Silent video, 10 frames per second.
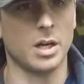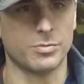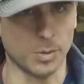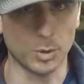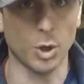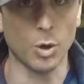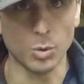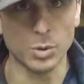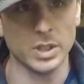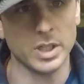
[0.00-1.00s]
from
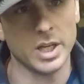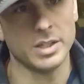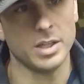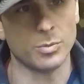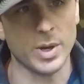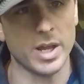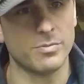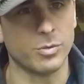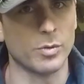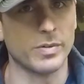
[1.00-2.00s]
cold and then ran
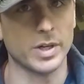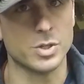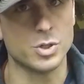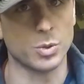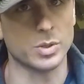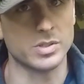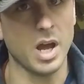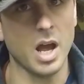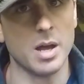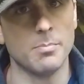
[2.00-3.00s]
for a very short
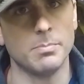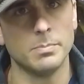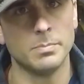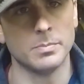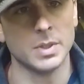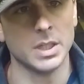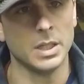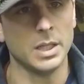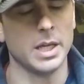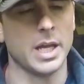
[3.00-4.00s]
time
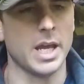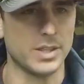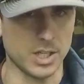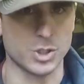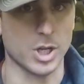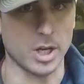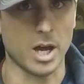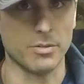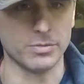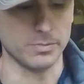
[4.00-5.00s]
and then shut
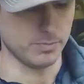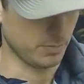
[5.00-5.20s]
off.